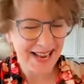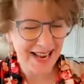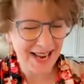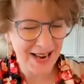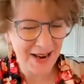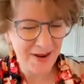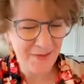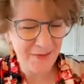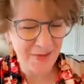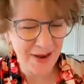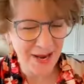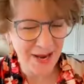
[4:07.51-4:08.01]

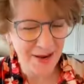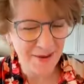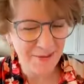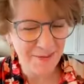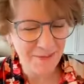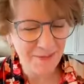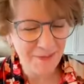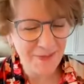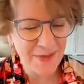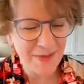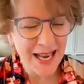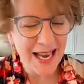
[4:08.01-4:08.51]

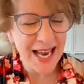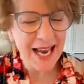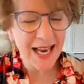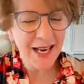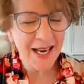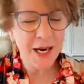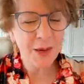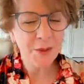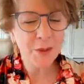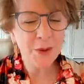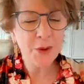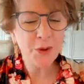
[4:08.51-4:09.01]
Amen.
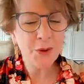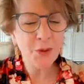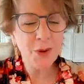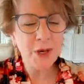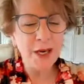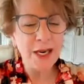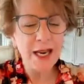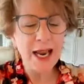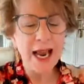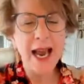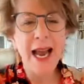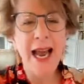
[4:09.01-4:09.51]
Yeah. Number
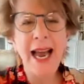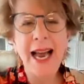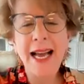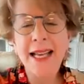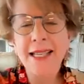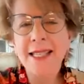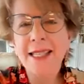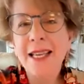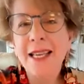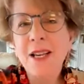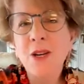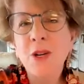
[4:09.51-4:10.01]
3,
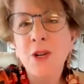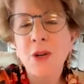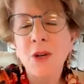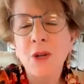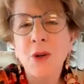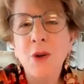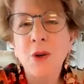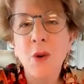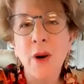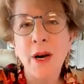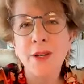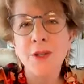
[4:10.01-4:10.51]
asking good
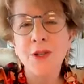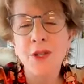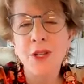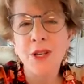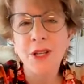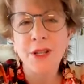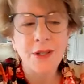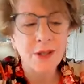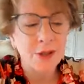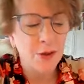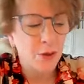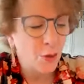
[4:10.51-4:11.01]

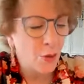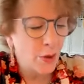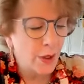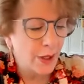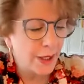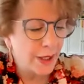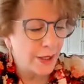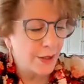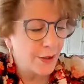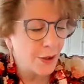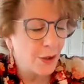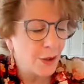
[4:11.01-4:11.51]
questions. What
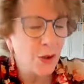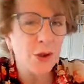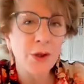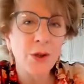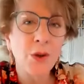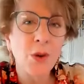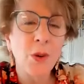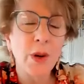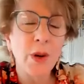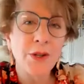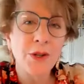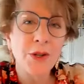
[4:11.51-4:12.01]
is a
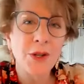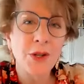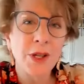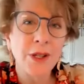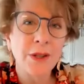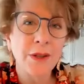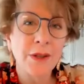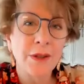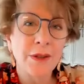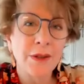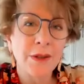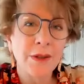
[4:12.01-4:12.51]
good
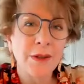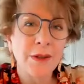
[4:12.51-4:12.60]
question?